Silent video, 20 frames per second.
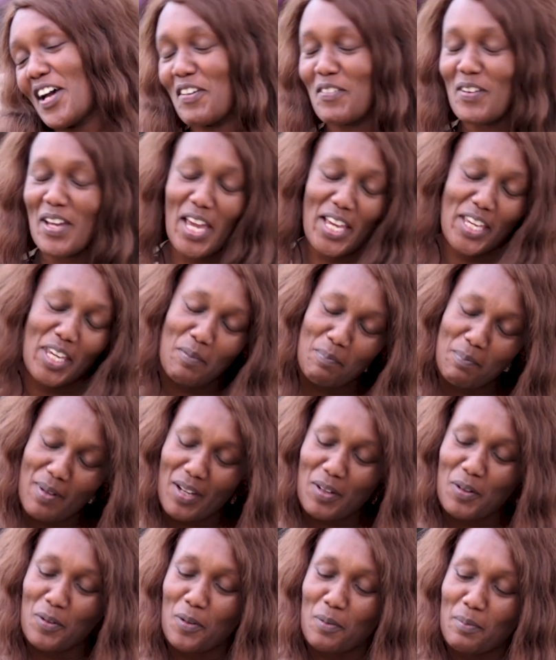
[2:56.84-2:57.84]
I came
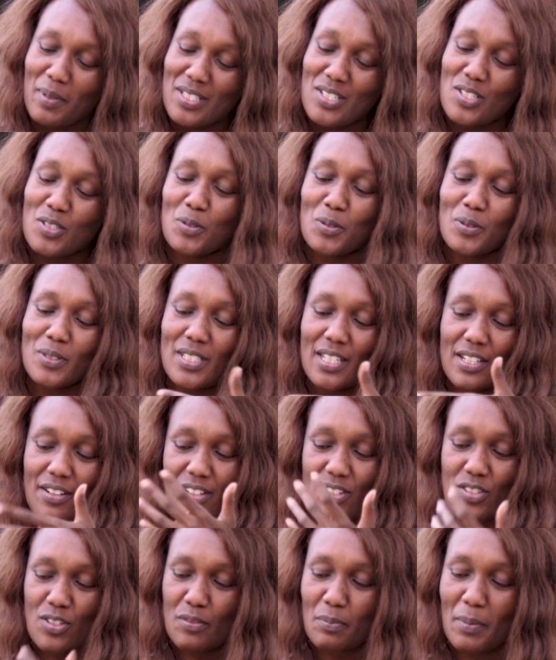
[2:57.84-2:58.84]
back home and schooled the
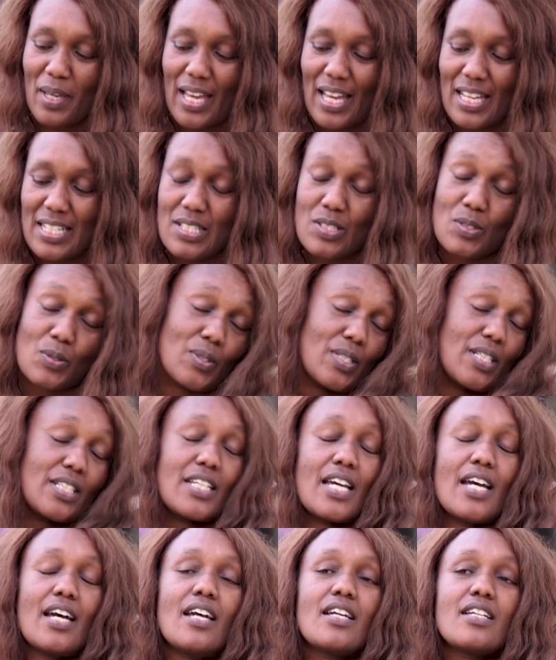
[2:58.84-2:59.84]
rest of my high school in
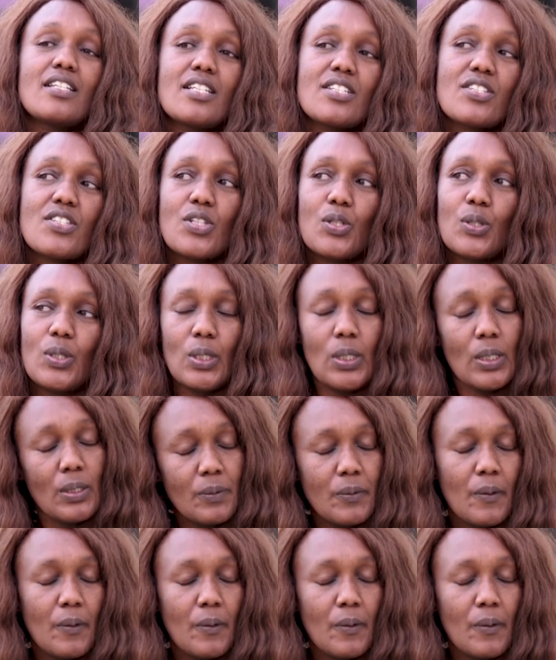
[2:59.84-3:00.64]
Isiolo.